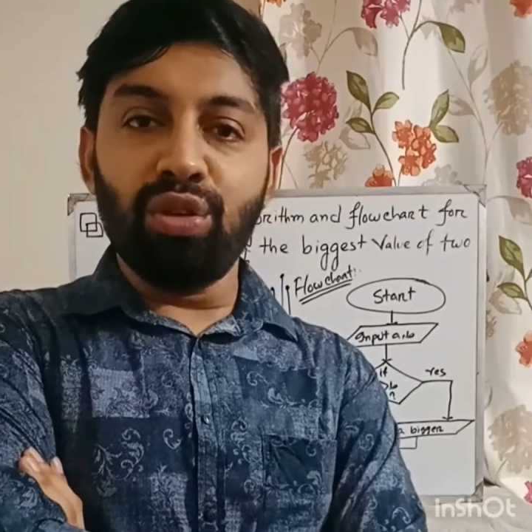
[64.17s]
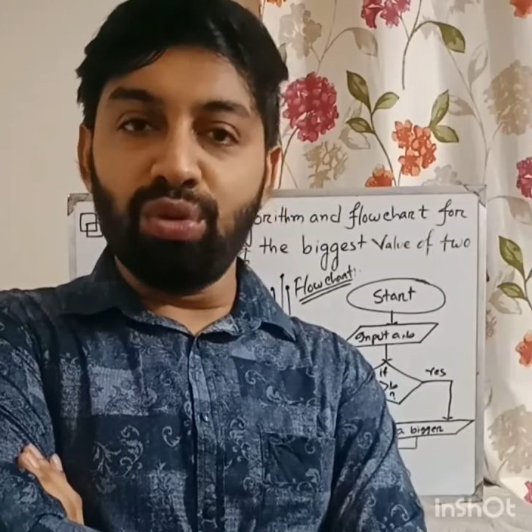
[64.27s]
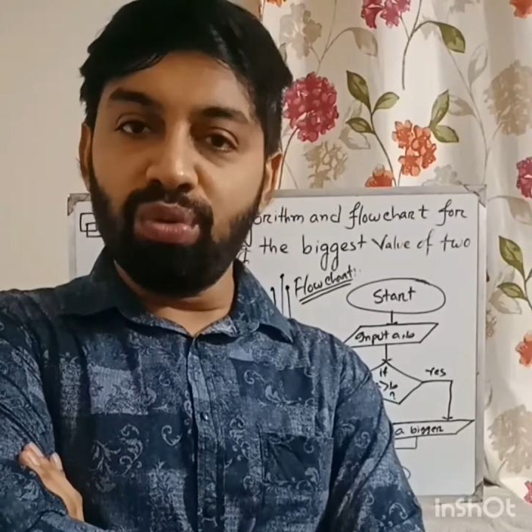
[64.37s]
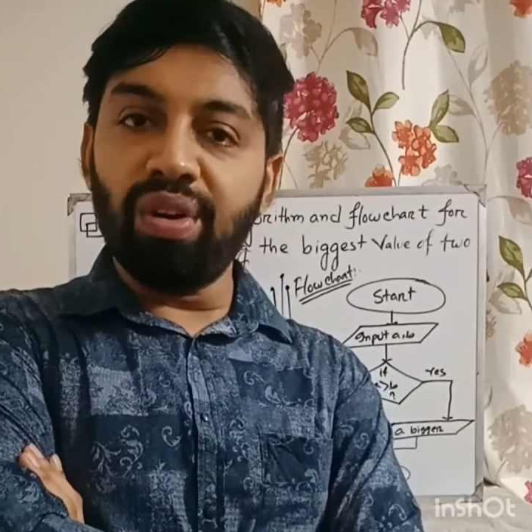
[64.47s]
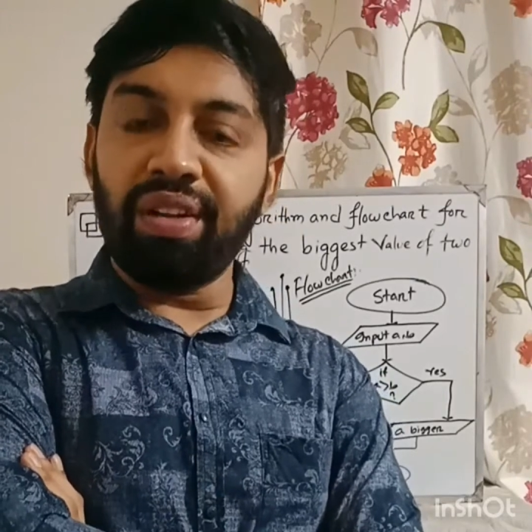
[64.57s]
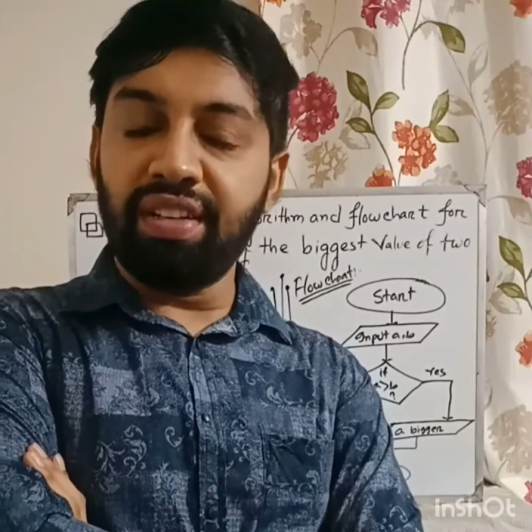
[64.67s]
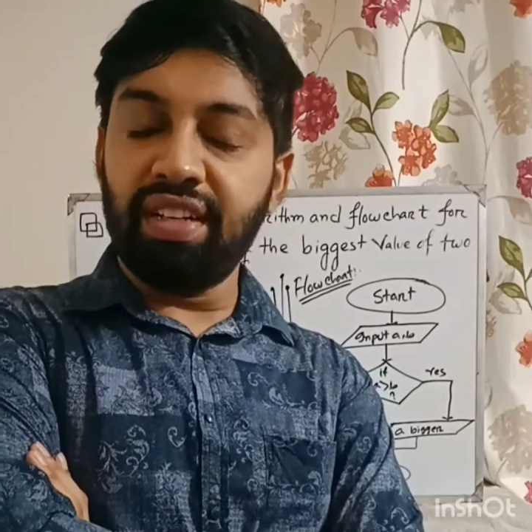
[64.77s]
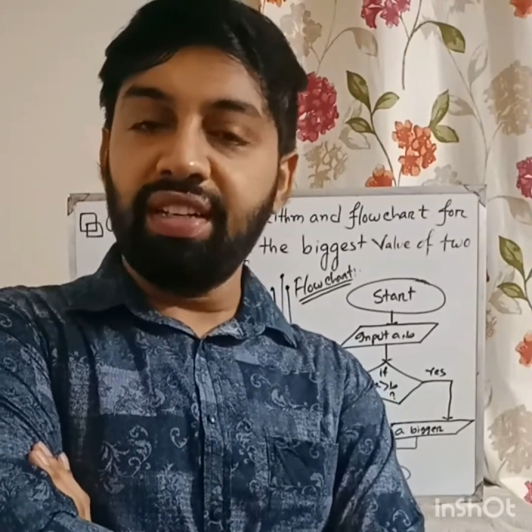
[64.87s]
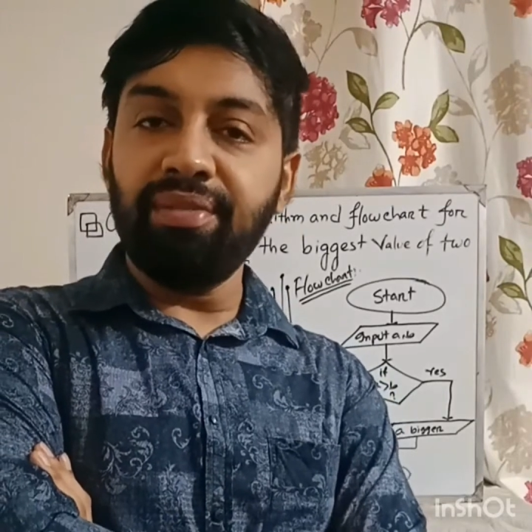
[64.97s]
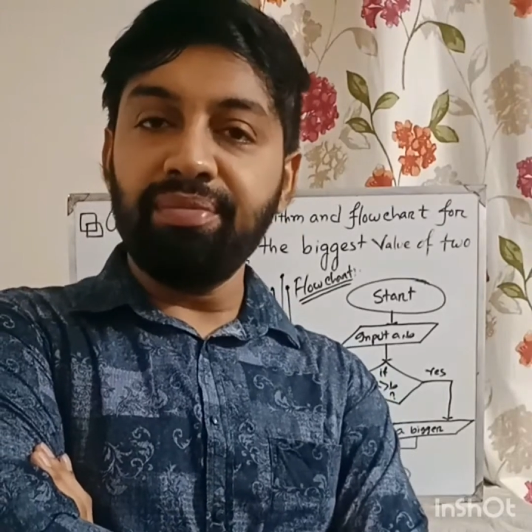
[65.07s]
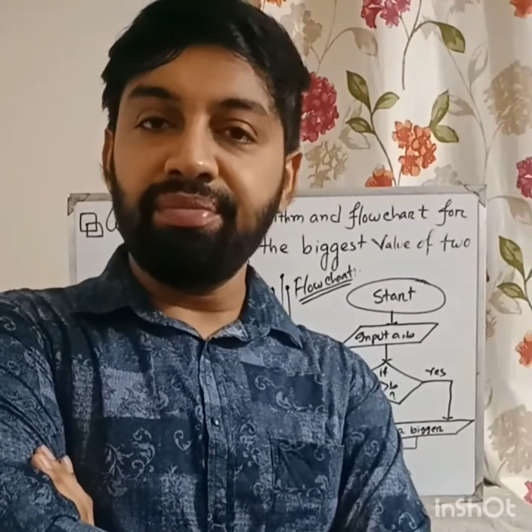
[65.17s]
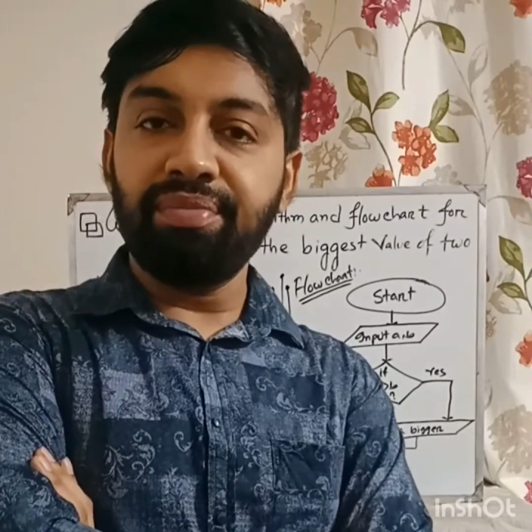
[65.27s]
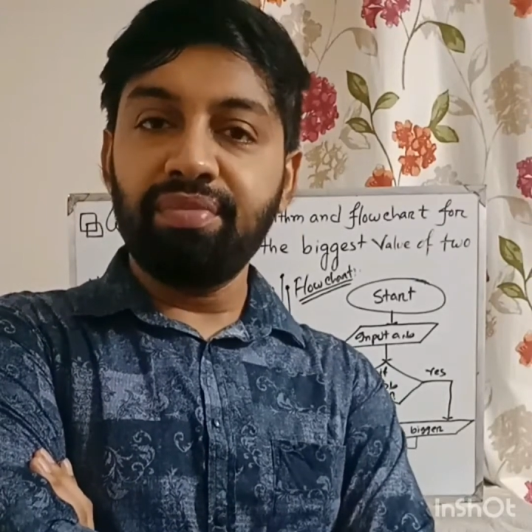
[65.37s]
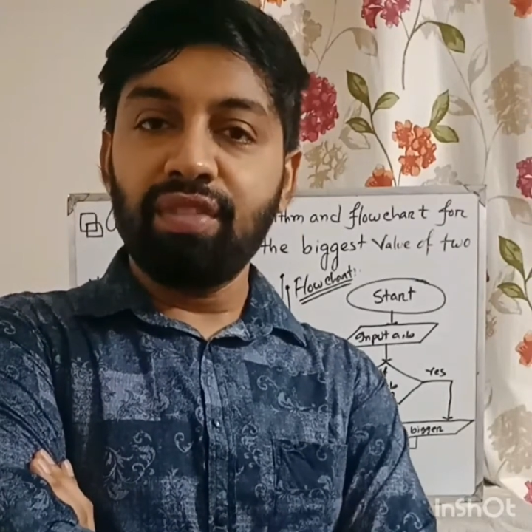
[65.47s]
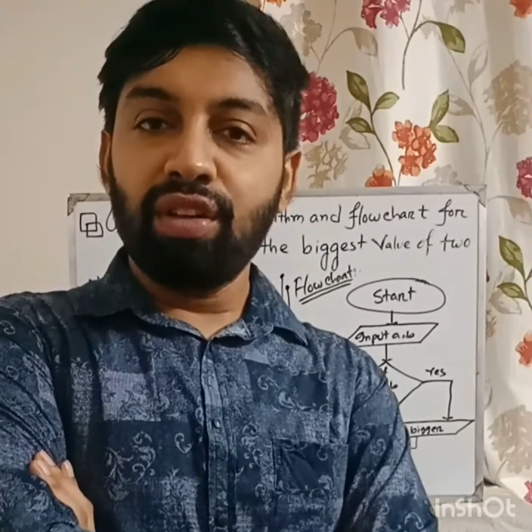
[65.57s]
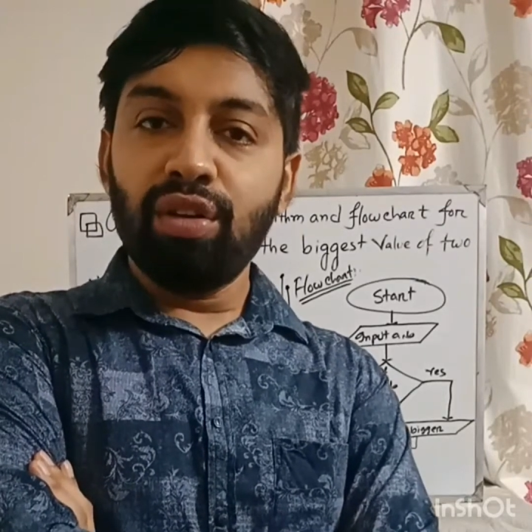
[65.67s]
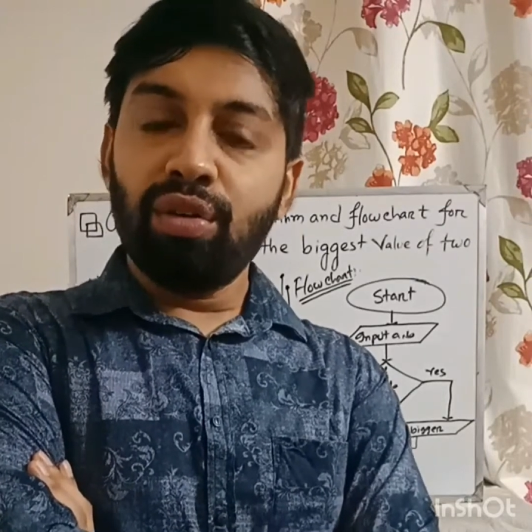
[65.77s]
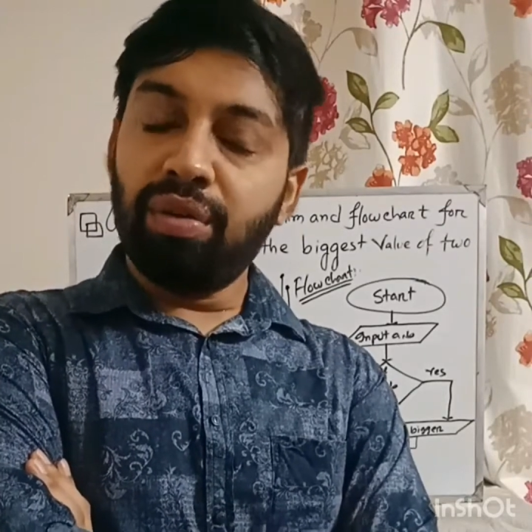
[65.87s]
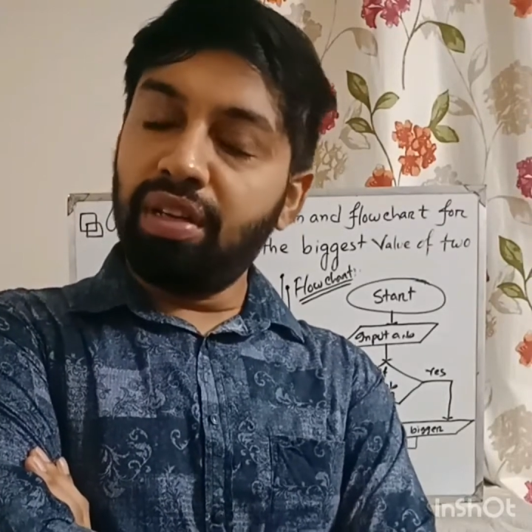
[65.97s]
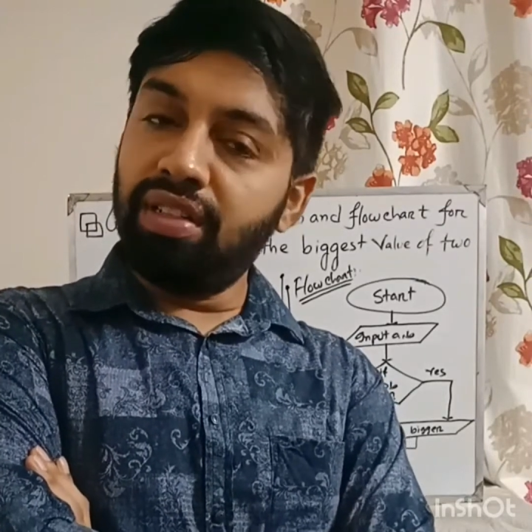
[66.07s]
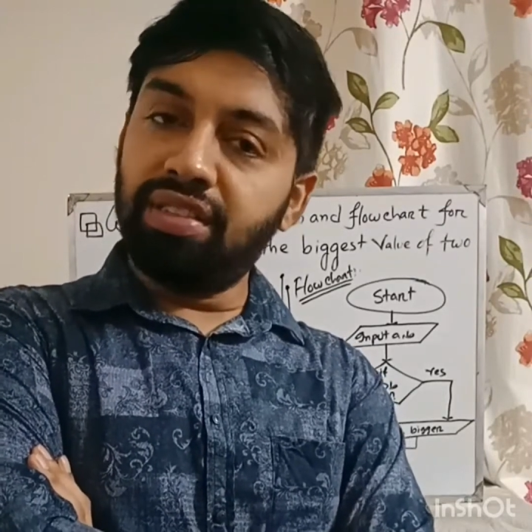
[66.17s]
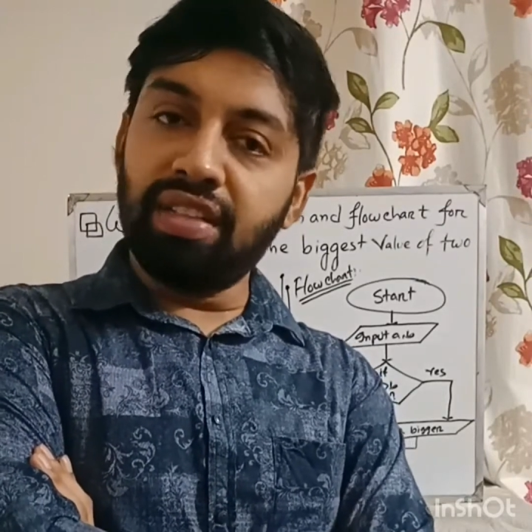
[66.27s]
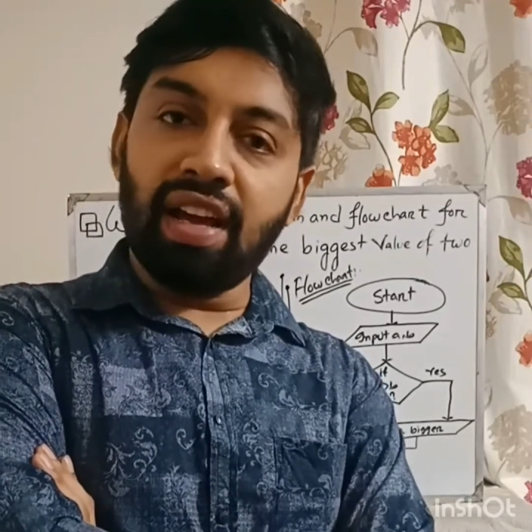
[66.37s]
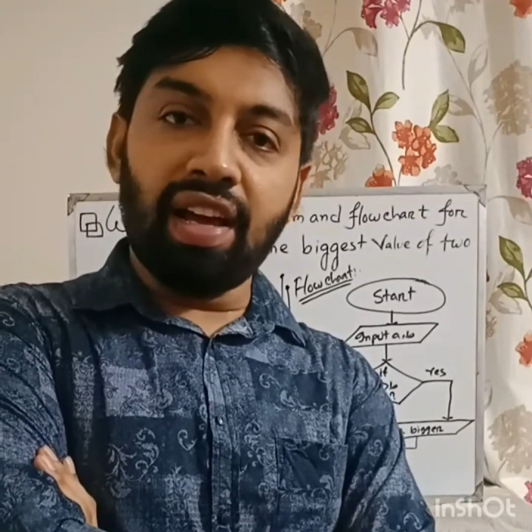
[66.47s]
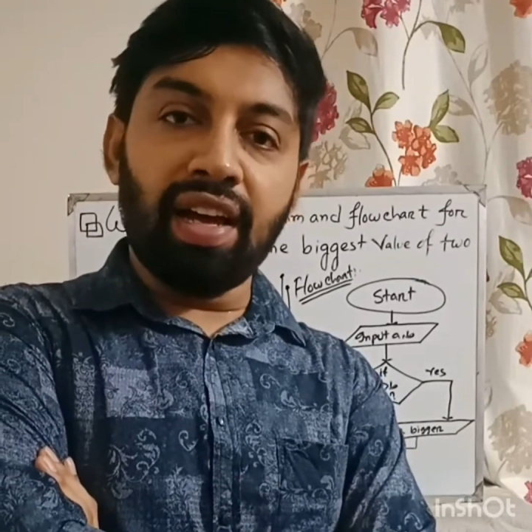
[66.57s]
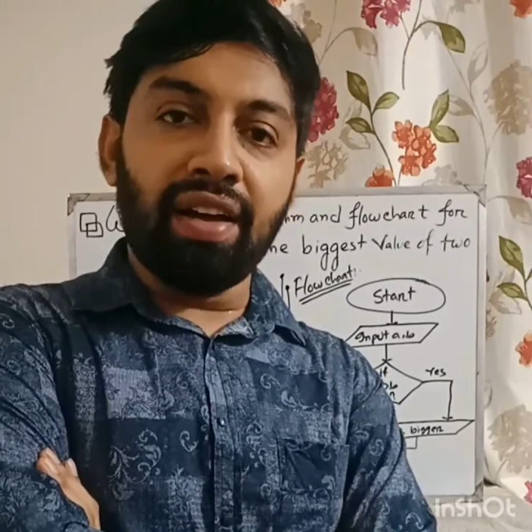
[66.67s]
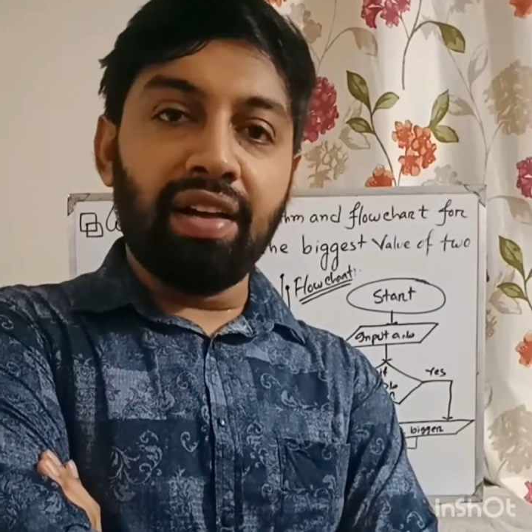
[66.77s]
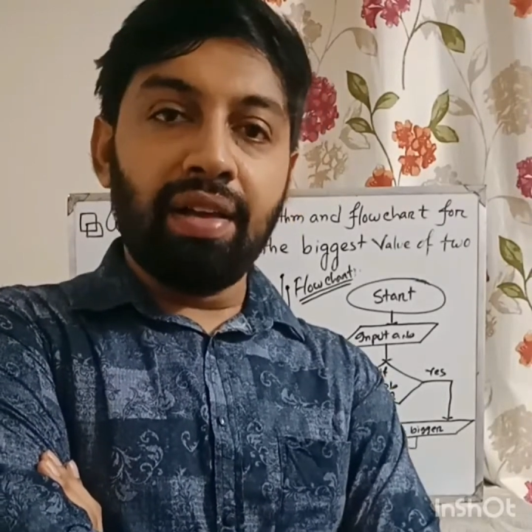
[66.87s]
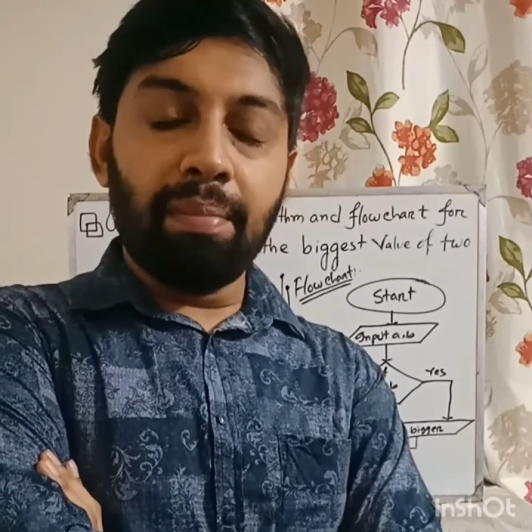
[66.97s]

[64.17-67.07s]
know already. It's a